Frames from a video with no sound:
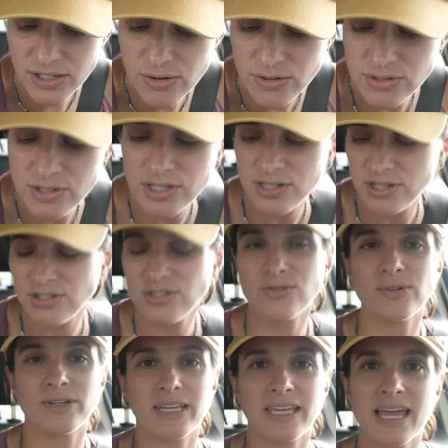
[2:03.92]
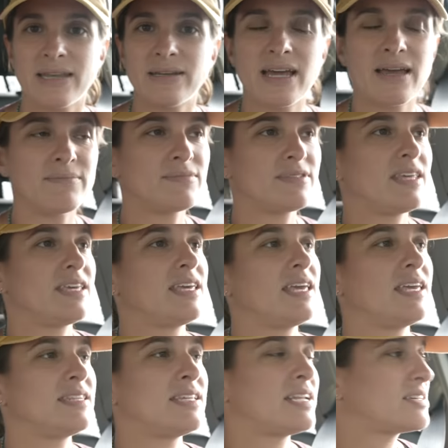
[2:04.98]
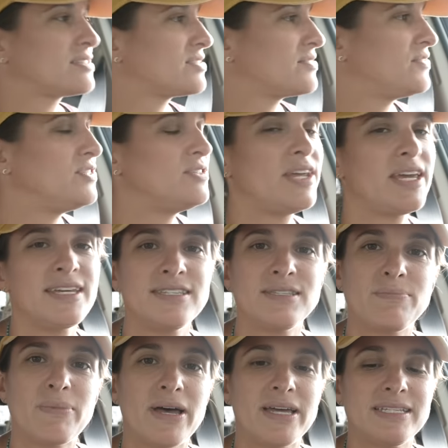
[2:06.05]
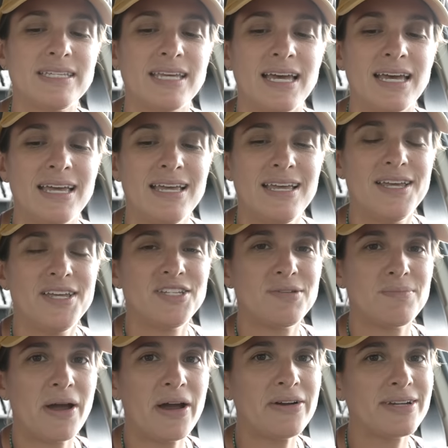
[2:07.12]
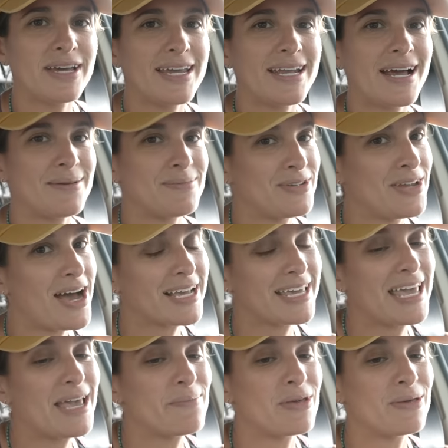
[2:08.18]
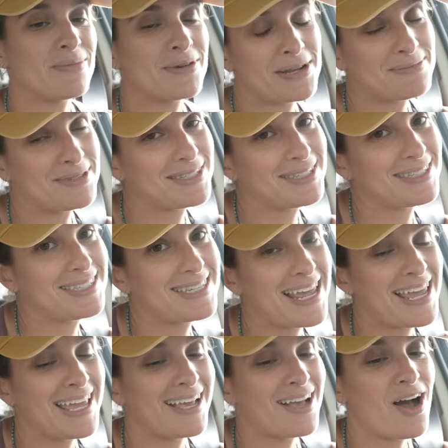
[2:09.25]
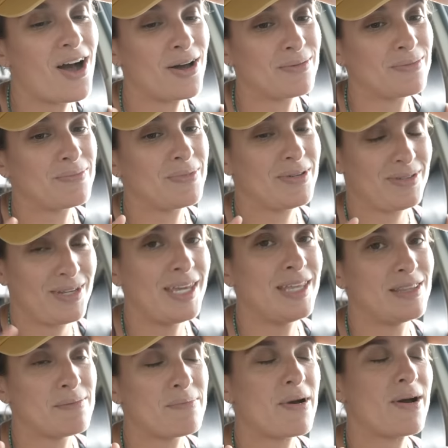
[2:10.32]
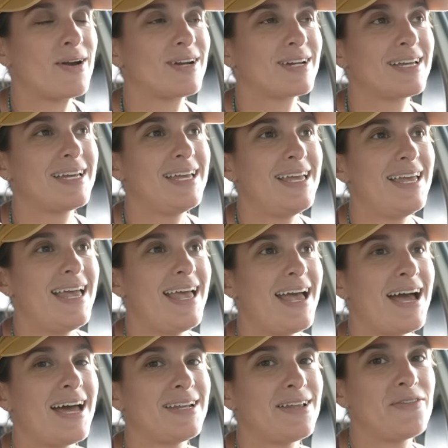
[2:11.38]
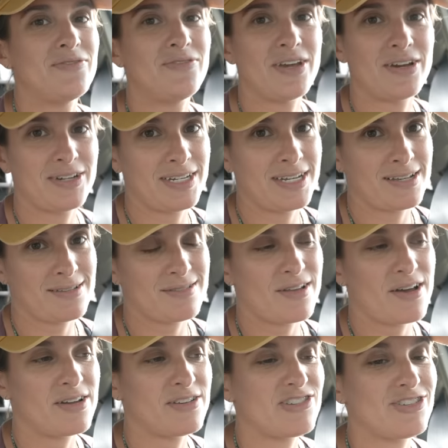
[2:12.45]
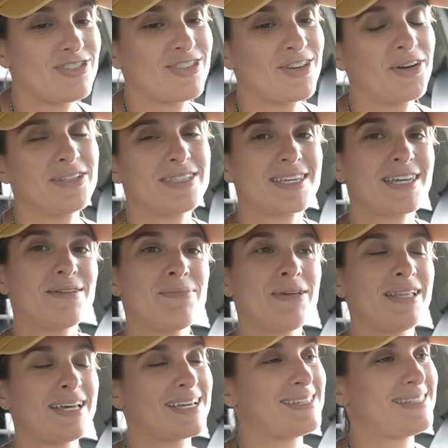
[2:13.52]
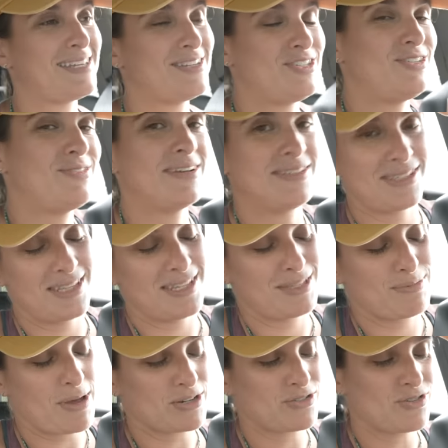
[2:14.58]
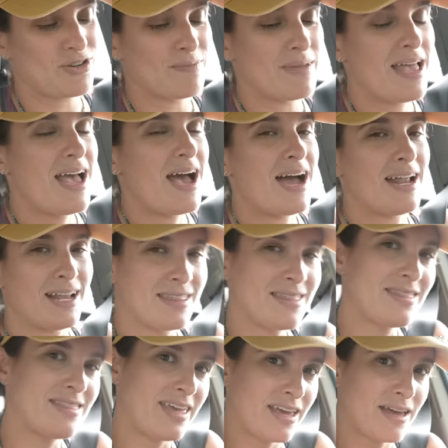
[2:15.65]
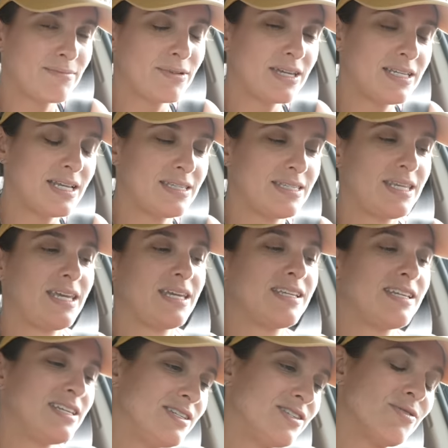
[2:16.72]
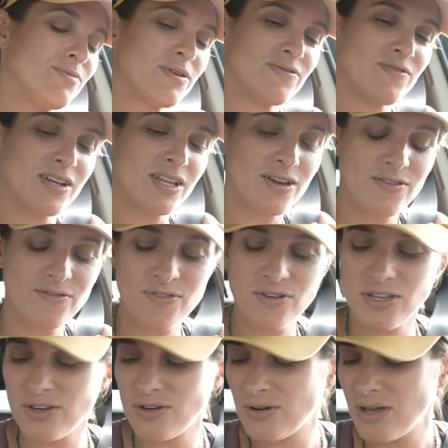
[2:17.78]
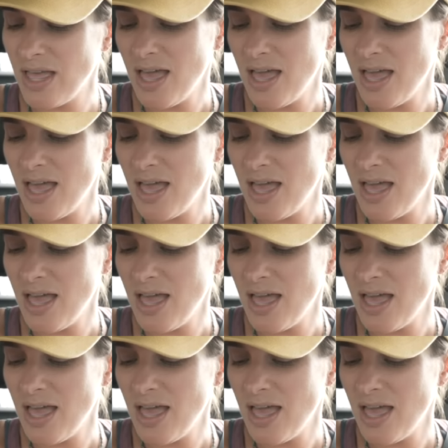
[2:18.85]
go to the store again, I'm thinking, in the next few days. But tomorrow night I'm not camping, but I'm still staying in the park at a very nice lodge. So it's going to be, like I said, two ends of the spectrum, and I think I'm condensing it into one video for you.